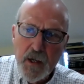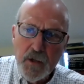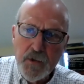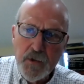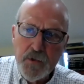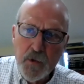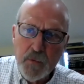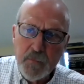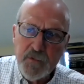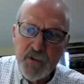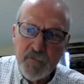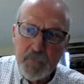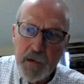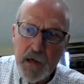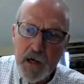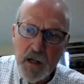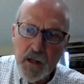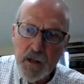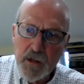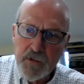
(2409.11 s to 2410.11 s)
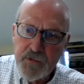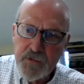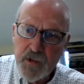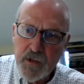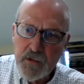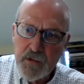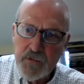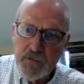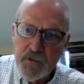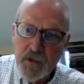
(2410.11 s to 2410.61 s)
in terms of
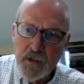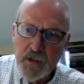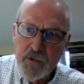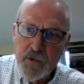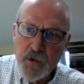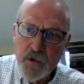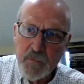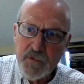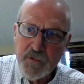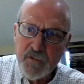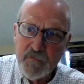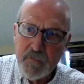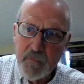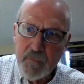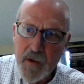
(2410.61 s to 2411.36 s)
policies, in terms of